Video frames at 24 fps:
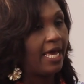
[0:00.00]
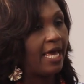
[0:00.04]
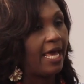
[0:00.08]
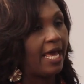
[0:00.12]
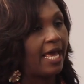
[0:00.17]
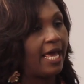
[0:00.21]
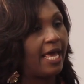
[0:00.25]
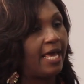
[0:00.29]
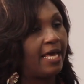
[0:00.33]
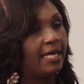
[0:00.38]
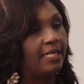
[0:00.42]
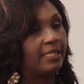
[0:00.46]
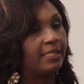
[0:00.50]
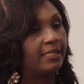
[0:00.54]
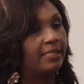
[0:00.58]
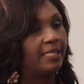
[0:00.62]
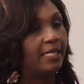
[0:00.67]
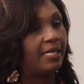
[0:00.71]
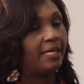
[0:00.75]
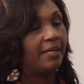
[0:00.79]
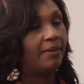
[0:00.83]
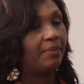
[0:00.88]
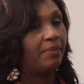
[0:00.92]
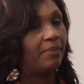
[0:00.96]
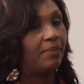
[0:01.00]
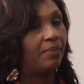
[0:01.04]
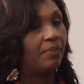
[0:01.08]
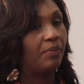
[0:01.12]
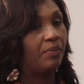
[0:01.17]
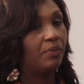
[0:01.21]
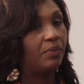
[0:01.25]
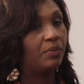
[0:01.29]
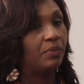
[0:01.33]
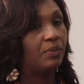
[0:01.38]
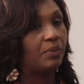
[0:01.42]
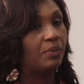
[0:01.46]
And
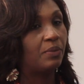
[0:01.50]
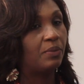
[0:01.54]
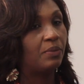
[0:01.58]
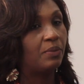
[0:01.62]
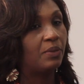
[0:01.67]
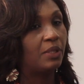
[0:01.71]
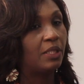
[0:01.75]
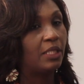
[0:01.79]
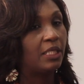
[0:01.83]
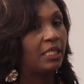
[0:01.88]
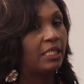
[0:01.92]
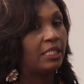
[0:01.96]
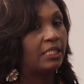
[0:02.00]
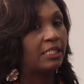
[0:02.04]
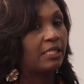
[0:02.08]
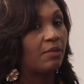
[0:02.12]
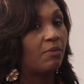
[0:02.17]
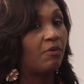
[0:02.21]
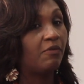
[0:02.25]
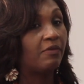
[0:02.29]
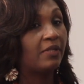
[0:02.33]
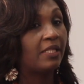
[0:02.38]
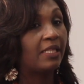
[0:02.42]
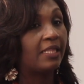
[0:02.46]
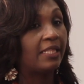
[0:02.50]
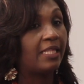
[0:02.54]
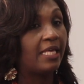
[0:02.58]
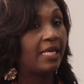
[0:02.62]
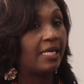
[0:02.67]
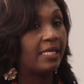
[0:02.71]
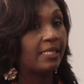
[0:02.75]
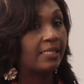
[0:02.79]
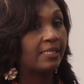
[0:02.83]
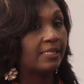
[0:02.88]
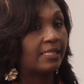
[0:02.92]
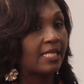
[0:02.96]
um, some of the
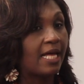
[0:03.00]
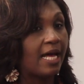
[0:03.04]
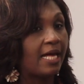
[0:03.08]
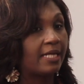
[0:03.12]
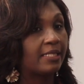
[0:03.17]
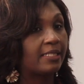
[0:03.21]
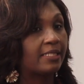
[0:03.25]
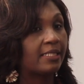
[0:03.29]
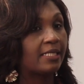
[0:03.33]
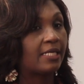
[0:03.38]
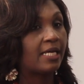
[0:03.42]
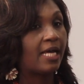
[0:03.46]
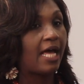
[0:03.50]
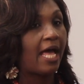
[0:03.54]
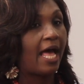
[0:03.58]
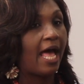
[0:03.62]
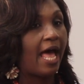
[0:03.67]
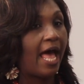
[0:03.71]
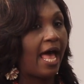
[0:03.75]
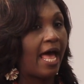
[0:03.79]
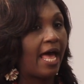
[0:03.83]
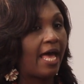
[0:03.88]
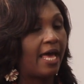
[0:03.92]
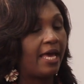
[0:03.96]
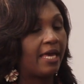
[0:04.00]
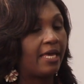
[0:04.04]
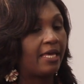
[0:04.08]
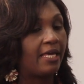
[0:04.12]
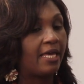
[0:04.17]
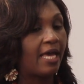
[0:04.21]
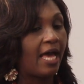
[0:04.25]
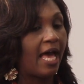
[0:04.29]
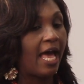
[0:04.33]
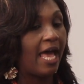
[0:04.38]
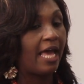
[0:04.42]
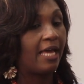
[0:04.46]
things that
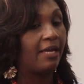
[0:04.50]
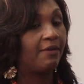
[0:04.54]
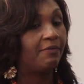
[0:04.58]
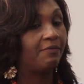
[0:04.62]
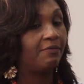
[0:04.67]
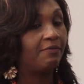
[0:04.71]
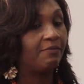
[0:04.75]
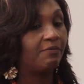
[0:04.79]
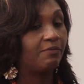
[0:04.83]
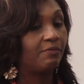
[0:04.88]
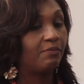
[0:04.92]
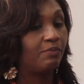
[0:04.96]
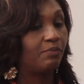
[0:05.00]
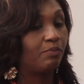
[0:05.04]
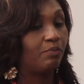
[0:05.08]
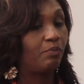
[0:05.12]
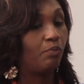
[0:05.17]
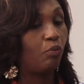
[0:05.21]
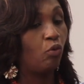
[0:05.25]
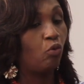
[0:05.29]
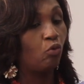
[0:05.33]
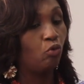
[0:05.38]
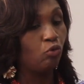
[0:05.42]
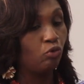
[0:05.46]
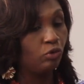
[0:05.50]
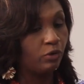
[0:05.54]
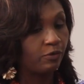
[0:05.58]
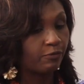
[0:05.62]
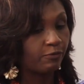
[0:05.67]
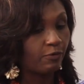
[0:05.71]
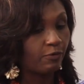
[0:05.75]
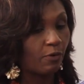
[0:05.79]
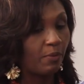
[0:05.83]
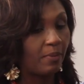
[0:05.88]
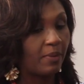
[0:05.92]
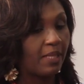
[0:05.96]
I, I've pulled
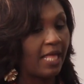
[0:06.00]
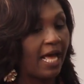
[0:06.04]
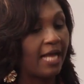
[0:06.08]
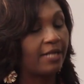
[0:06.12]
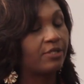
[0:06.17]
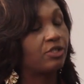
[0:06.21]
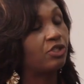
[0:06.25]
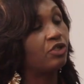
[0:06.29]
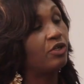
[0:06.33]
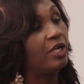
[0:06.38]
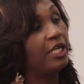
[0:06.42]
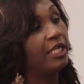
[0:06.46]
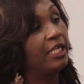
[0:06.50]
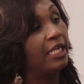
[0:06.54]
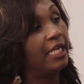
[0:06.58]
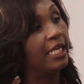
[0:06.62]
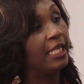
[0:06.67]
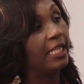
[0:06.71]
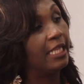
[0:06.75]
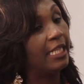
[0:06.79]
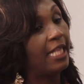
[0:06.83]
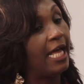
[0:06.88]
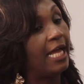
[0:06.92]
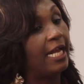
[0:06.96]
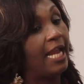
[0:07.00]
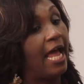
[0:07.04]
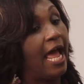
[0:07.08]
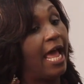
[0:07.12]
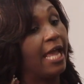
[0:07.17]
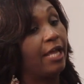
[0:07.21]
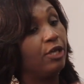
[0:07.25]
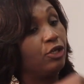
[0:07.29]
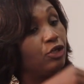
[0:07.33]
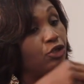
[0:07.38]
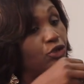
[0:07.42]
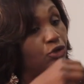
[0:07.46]
from that training that
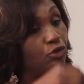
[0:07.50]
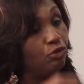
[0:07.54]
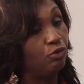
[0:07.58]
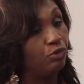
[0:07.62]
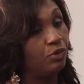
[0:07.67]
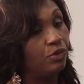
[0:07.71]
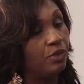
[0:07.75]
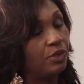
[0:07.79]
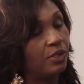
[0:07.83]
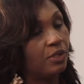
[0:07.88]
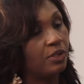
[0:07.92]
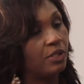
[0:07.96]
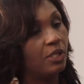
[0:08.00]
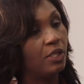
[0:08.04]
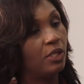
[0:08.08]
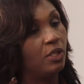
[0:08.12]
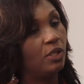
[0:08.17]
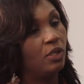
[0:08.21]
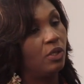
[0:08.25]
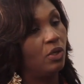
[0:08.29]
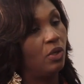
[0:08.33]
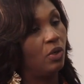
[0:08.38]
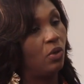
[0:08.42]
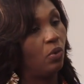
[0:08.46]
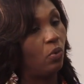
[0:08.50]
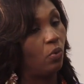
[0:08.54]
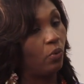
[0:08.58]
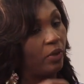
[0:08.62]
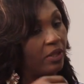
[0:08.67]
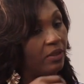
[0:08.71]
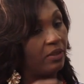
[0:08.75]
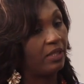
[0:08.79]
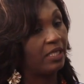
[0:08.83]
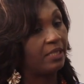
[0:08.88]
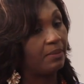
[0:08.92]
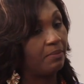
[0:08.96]
I use
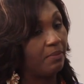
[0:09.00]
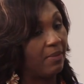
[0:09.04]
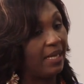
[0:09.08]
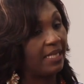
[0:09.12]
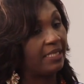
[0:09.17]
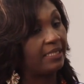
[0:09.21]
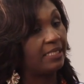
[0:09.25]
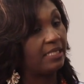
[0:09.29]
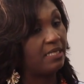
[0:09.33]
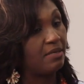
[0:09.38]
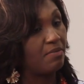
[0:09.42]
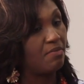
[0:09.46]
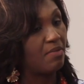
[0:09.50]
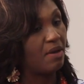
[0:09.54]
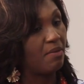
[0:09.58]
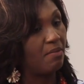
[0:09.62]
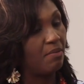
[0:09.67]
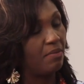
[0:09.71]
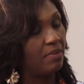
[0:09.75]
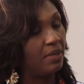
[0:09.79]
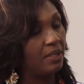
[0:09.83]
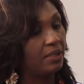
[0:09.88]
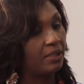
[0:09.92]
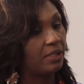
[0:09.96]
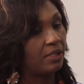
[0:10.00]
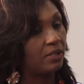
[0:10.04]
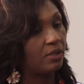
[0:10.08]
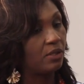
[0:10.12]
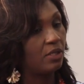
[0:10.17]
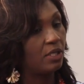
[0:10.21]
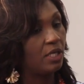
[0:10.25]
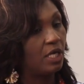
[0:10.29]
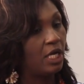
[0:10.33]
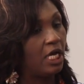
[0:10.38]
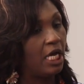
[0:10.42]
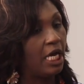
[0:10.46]
with the, my team members.
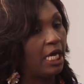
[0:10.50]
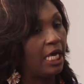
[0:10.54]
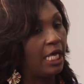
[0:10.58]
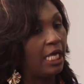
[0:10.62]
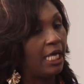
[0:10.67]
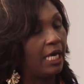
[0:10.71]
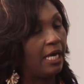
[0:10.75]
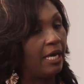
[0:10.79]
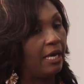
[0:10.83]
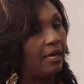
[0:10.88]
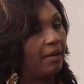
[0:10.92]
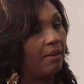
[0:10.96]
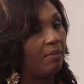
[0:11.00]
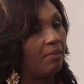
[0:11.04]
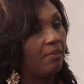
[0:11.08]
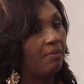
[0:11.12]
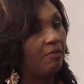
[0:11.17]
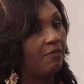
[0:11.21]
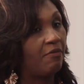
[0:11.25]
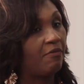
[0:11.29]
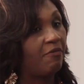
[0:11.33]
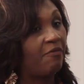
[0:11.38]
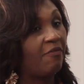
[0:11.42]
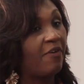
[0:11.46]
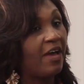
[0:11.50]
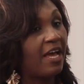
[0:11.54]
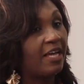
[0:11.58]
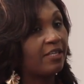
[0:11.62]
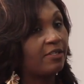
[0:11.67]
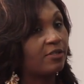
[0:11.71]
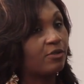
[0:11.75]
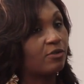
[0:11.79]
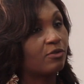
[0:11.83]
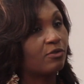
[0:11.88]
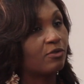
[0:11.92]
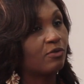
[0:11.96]
Um,
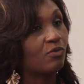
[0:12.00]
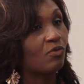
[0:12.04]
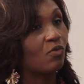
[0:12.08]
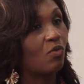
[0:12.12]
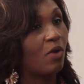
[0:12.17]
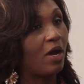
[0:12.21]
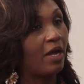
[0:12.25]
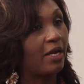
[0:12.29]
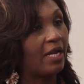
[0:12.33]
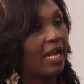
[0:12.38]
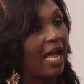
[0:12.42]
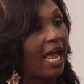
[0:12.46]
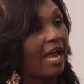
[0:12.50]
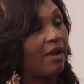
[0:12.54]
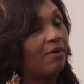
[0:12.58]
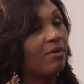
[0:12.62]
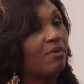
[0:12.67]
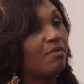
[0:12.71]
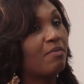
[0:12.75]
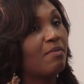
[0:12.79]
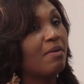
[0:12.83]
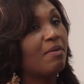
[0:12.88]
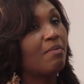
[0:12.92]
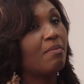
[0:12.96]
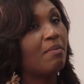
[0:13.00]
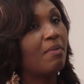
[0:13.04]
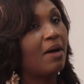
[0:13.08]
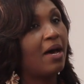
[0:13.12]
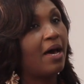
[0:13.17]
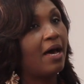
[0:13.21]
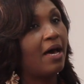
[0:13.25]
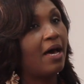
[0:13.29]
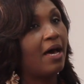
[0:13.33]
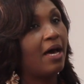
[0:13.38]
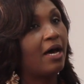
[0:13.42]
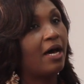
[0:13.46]
first one, I
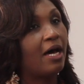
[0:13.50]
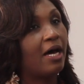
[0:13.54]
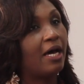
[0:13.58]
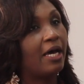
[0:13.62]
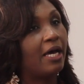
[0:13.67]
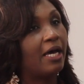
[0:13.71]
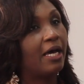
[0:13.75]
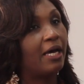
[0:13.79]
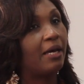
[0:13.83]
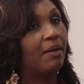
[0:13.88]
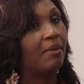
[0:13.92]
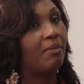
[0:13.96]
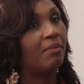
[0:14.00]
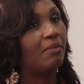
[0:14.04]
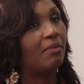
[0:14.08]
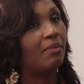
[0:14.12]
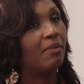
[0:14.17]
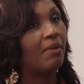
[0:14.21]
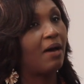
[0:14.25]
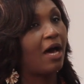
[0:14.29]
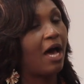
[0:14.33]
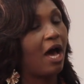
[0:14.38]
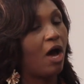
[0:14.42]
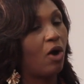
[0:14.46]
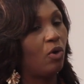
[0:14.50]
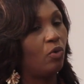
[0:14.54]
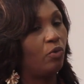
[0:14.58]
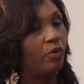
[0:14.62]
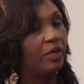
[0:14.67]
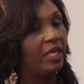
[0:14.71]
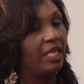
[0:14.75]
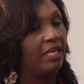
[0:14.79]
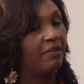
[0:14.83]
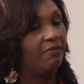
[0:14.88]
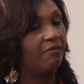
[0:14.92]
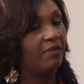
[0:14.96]
remember um, how
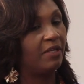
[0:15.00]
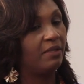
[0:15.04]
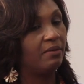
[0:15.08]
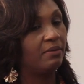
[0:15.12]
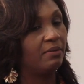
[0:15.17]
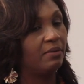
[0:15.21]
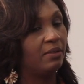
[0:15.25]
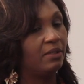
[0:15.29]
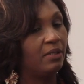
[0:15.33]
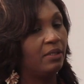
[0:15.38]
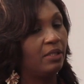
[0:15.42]
we even,